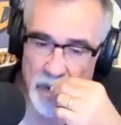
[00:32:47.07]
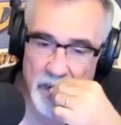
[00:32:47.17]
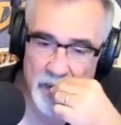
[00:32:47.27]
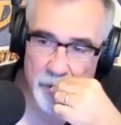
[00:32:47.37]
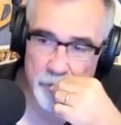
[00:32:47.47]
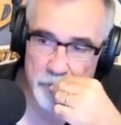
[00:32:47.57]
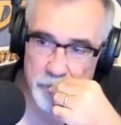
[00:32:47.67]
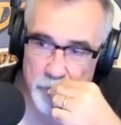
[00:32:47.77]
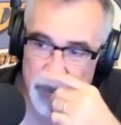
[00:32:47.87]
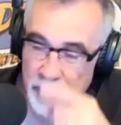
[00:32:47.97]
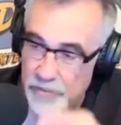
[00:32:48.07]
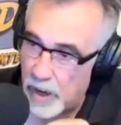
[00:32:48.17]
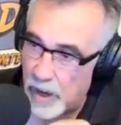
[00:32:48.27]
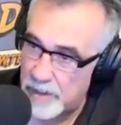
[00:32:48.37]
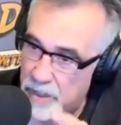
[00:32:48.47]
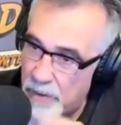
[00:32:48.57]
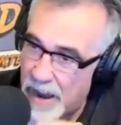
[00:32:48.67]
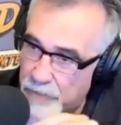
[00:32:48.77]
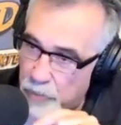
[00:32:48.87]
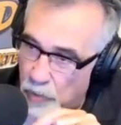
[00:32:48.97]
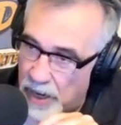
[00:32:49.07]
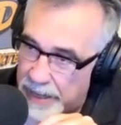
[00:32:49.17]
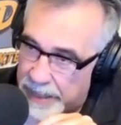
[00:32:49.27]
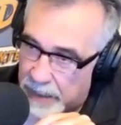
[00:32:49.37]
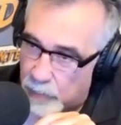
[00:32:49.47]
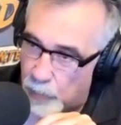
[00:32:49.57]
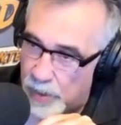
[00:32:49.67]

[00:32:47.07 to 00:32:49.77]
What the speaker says: We didn't talk about your outdoor lighting,